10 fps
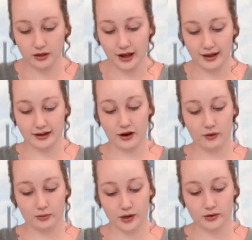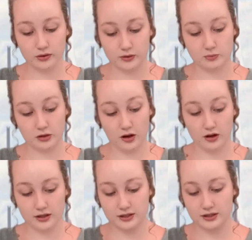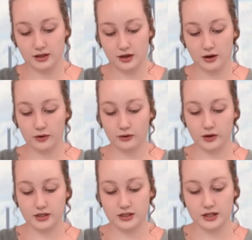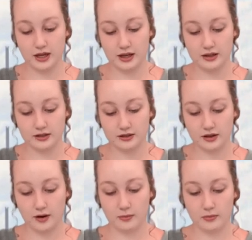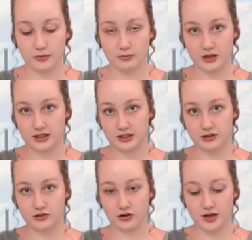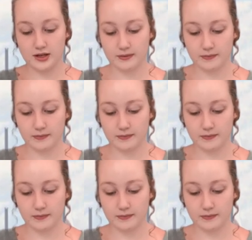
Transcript: And now around those blocks, I'm going to take some bracelet string,